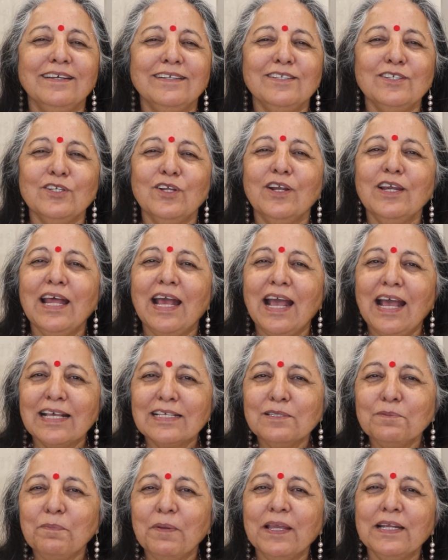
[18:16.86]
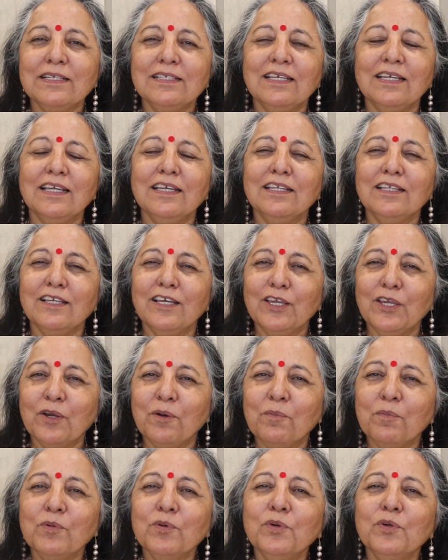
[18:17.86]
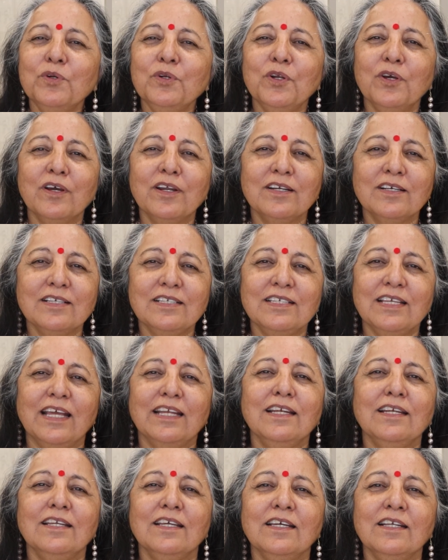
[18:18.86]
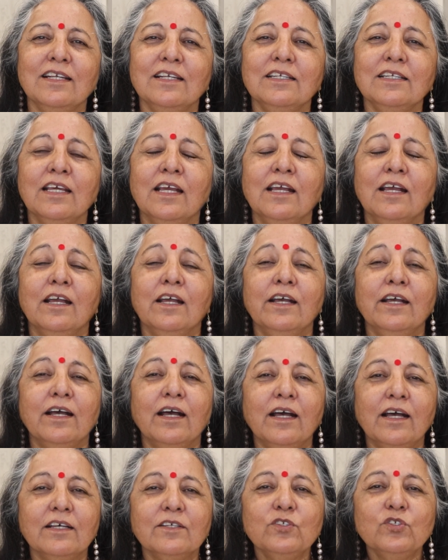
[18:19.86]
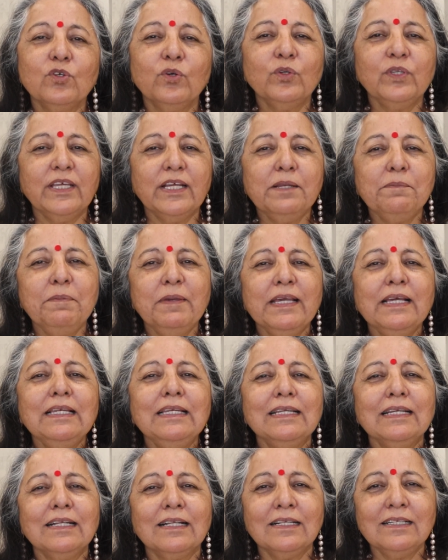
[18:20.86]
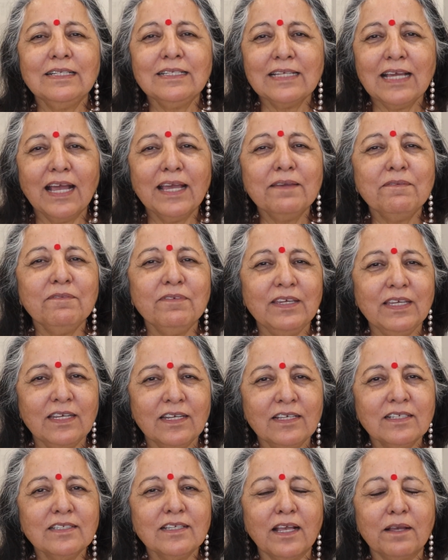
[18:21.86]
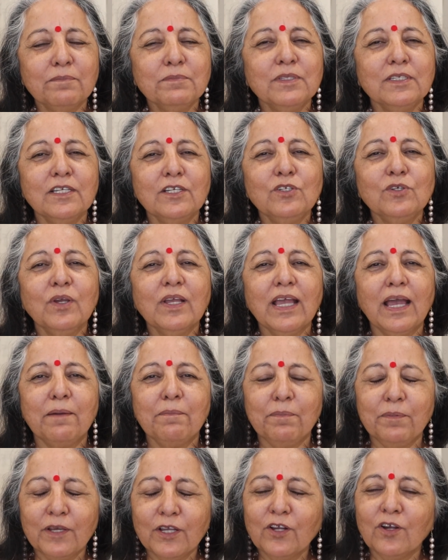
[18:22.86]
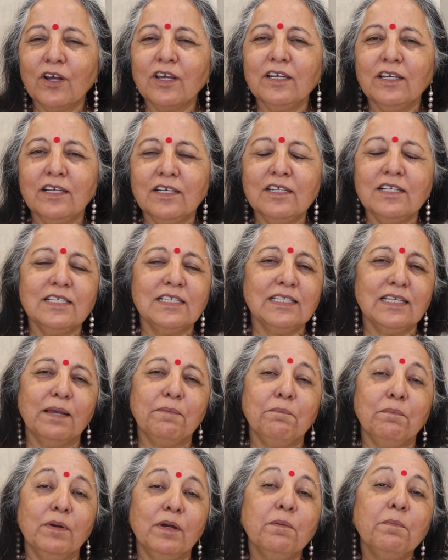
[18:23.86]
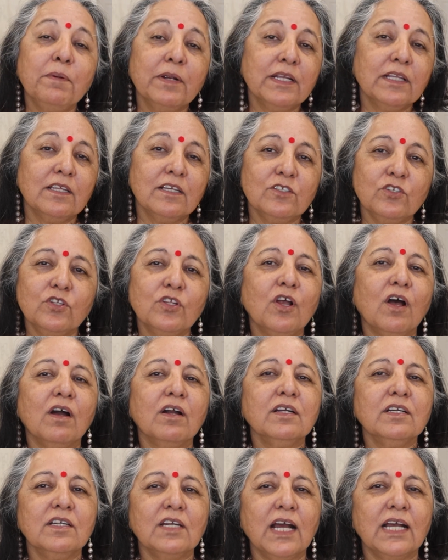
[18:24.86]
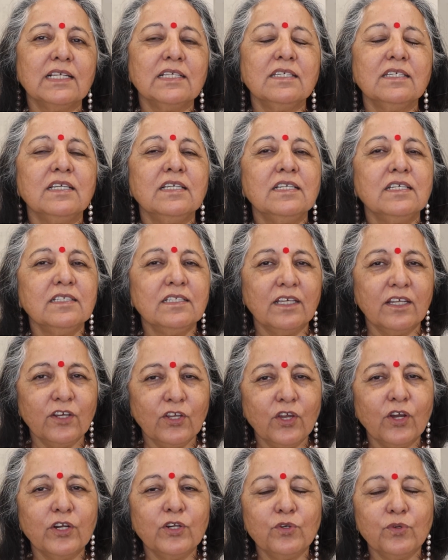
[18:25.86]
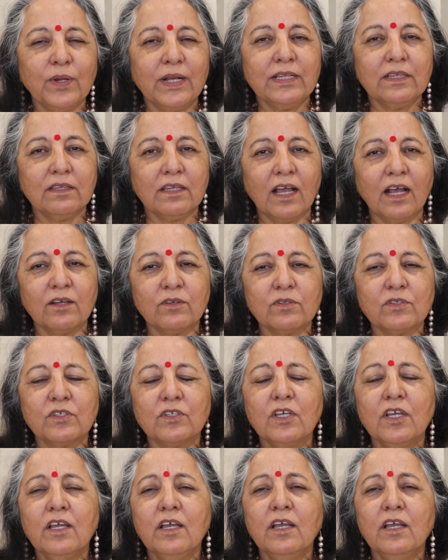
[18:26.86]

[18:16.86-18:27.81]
it's not aspecting either your moon or ascendant. Uh, so there'll be a little time Venus comes into Capricorn in December, but this long transit is in your twelfth house.